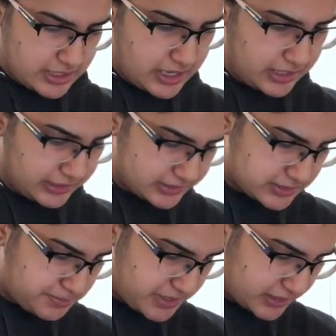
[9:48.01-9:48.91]
And let's
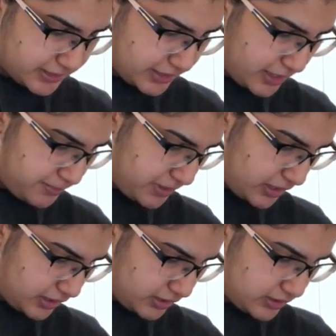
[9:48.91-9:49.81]
pick a
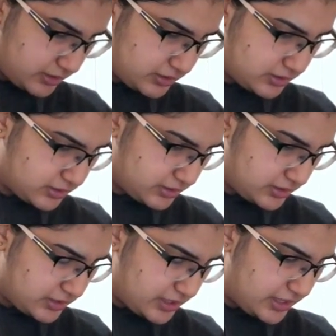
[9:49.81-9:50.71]
pen,
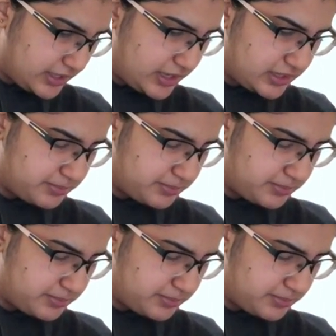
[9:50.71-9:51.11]
any